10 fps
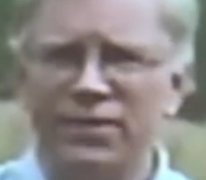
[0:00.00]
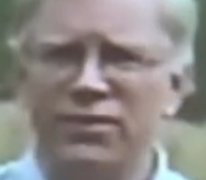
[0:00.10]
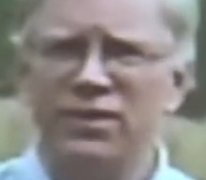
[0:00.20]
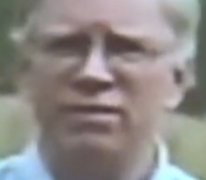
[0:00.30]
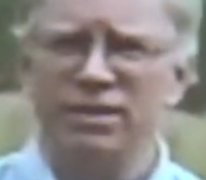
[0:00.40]

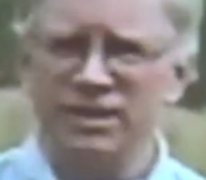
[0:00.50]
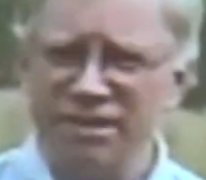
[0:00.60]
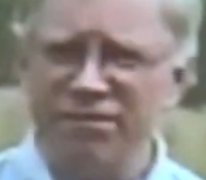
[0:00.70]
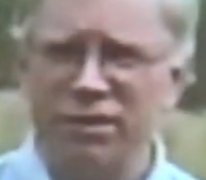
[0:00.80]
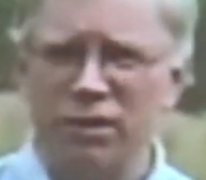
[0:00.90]
it's
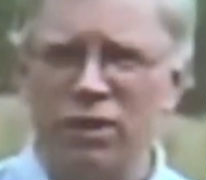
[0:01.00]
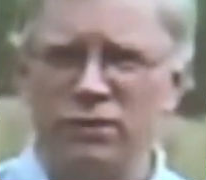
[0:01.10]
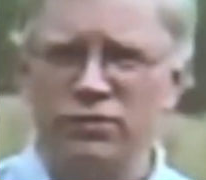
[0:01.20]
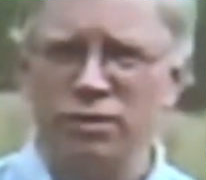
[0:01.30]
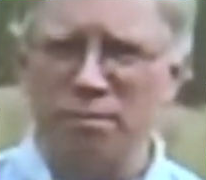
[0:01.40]

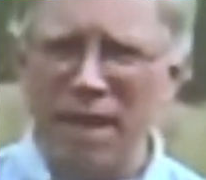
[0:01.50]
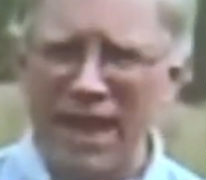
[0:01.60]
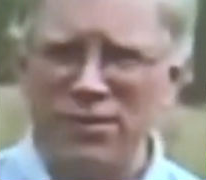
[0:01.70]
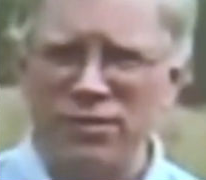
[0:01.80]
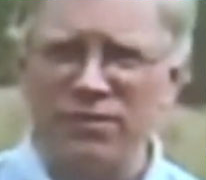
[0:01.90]
difficult to
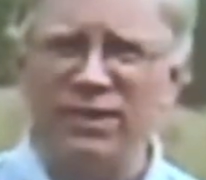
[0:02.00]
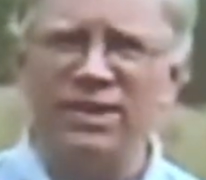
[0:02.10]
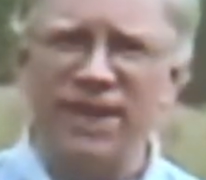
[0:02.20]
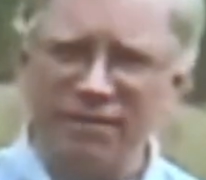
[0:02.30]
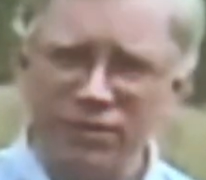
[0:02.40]
imagine the
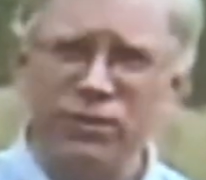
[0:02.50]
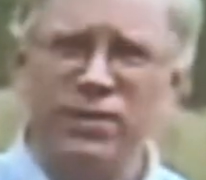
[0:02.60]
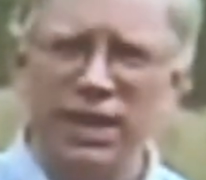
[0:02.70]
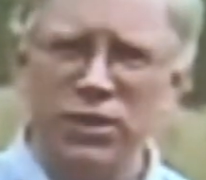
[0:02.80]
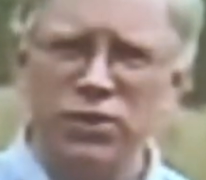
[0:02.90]

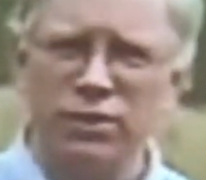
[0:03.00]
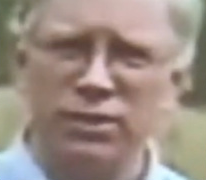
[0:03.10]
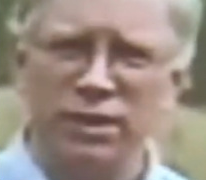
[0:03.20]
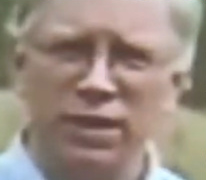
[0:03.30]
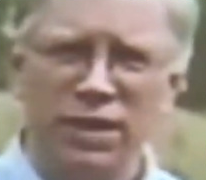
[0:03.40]

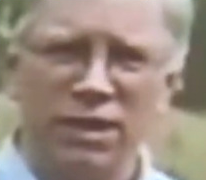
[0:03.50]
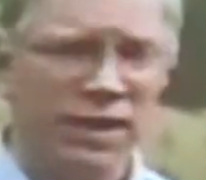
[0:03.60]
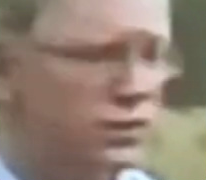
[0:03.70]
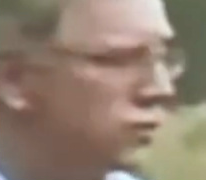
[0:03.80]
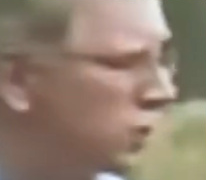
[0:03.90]
devastation
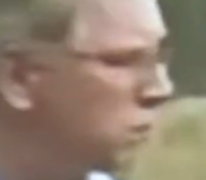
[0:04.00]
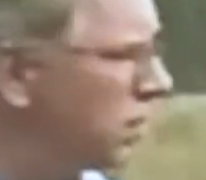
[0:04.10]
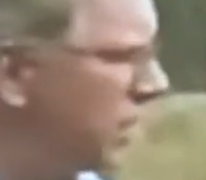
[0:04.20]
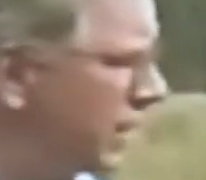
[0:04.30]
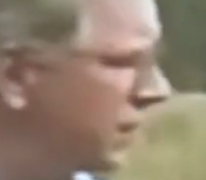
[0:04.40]
that took
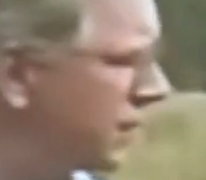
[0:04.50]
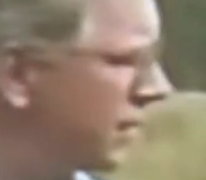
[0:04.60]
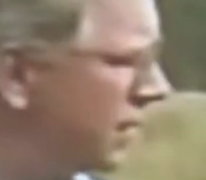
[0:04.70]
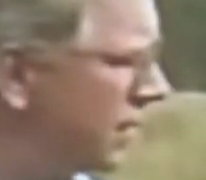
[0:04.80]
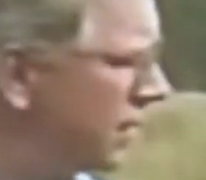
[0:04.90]

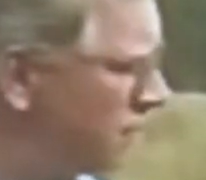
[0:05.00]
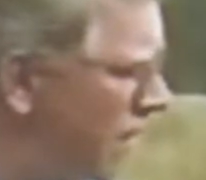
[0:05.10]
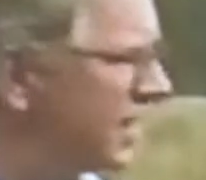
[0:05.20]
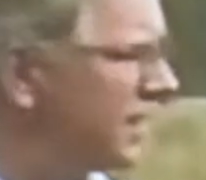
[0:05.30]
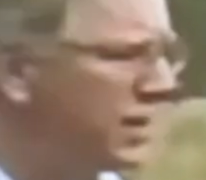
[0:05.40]
place
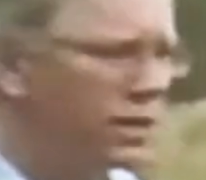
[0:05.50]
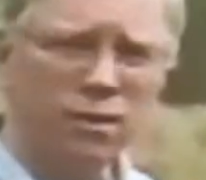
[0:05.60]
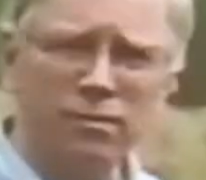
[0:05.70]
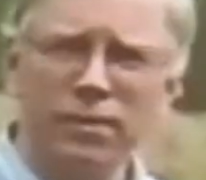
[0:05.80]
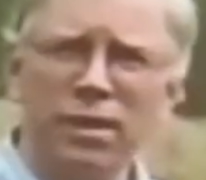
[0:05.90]
right
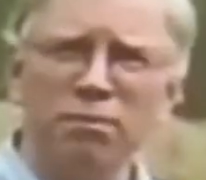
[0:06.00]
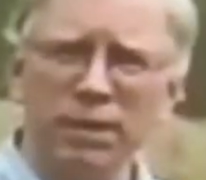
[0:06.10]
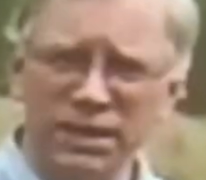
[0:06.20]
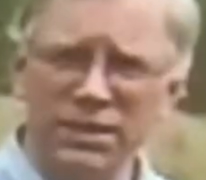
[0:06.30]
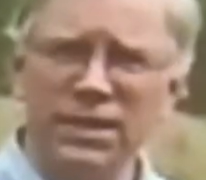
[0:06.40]
here,
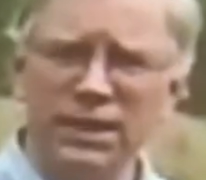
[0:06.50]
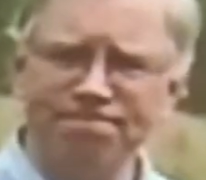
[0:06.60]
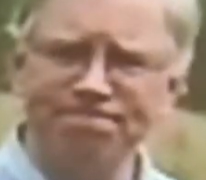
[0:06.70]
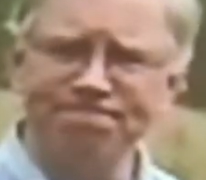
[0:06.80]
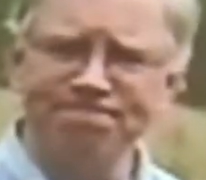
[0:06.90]
but it
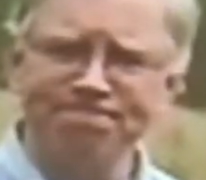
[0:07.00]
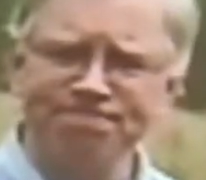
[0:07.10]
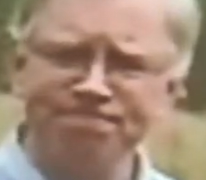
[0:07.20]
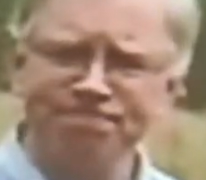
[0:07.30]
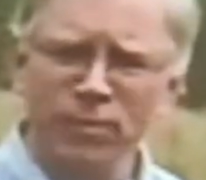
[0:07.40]
did.
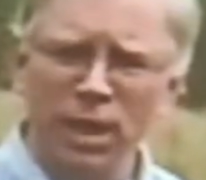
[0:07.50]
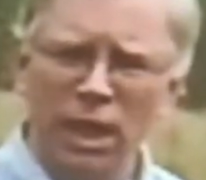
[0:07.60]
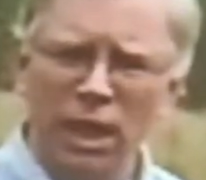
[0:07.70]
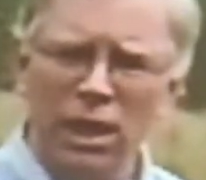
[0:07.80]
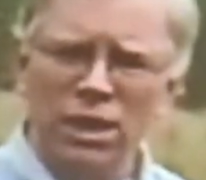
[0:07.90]

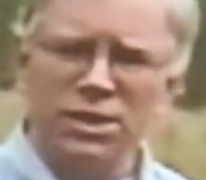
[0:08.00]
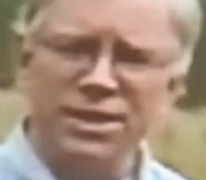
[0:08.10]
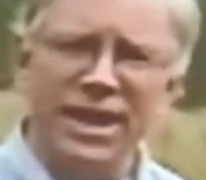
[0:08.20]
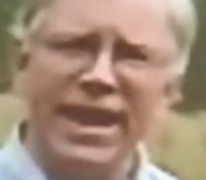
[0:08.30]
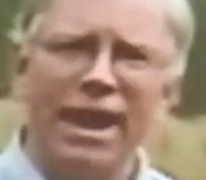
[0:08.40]

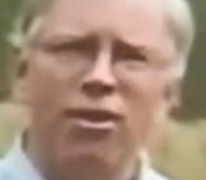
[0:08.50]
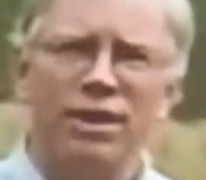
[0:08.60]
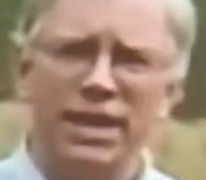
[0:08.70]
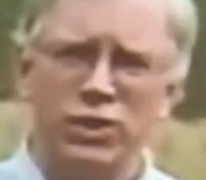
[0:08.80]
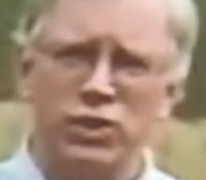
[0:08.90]
Today, our
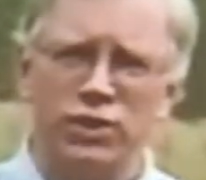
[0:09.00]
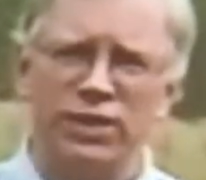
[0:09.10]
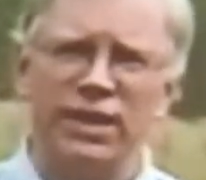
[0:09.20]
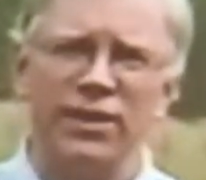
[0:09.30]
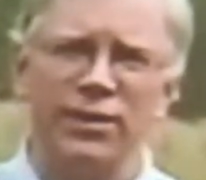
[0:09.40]

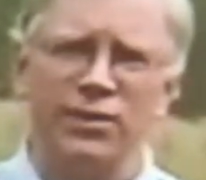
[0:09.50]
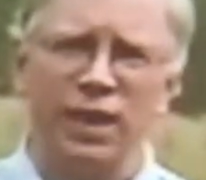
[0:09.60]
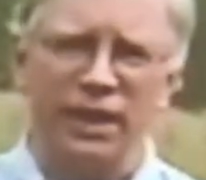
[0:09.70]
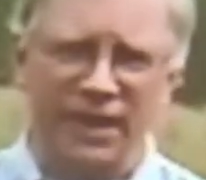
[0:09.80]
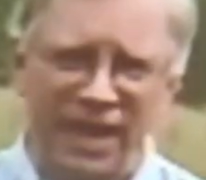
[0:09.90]
nation
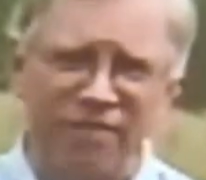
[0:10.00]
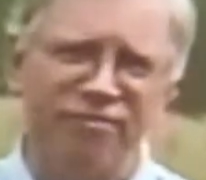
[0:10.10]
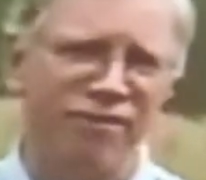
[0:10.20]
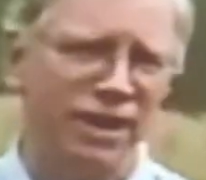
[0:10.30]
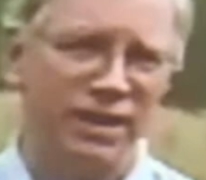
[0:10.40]
is again
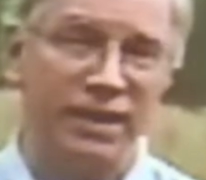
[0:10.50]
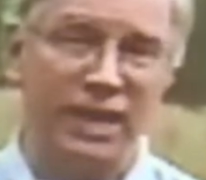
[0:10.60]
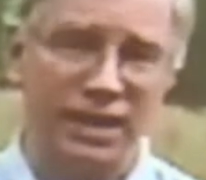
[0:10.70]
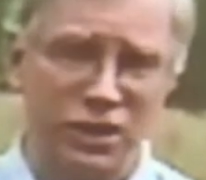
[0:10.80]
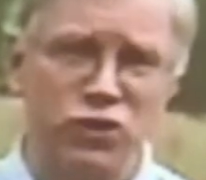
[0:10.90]
fighting
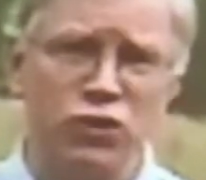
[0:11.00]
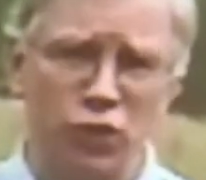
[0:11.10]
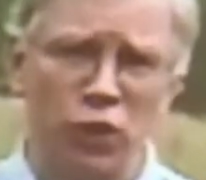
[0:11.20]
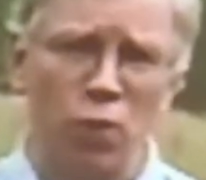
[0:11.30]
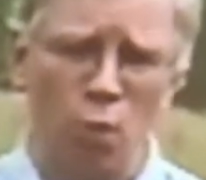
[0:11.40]
an
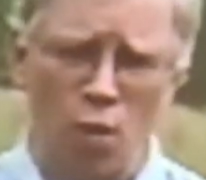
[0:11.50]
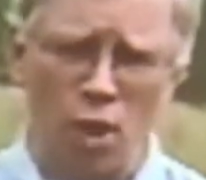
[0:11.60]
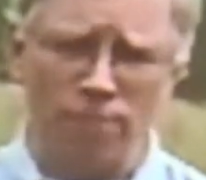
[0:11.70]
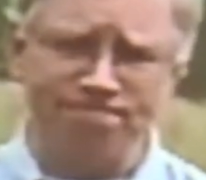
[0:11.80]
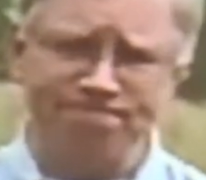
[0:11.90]
internal
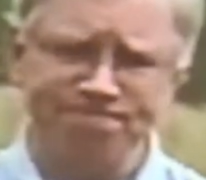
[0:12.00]
war,